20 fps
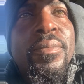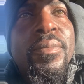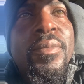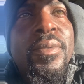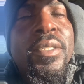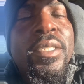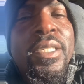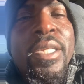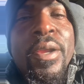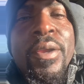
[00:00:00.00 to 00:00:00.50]

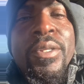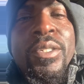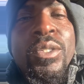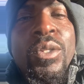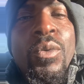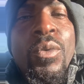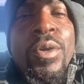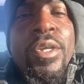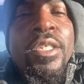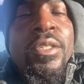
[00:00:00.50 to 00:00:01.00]
share his
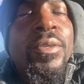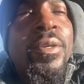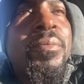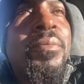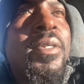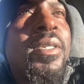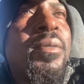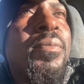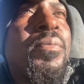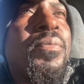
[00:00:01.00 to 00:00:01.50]
toys with
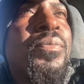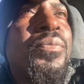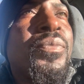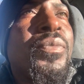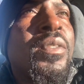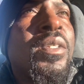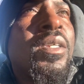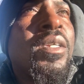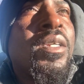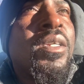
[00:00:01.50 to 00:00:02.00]
me.
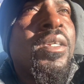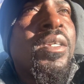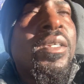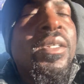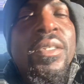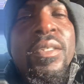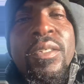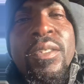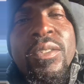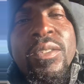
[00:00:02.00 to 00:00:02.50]

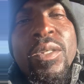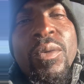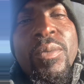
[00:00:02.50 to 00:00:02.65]
So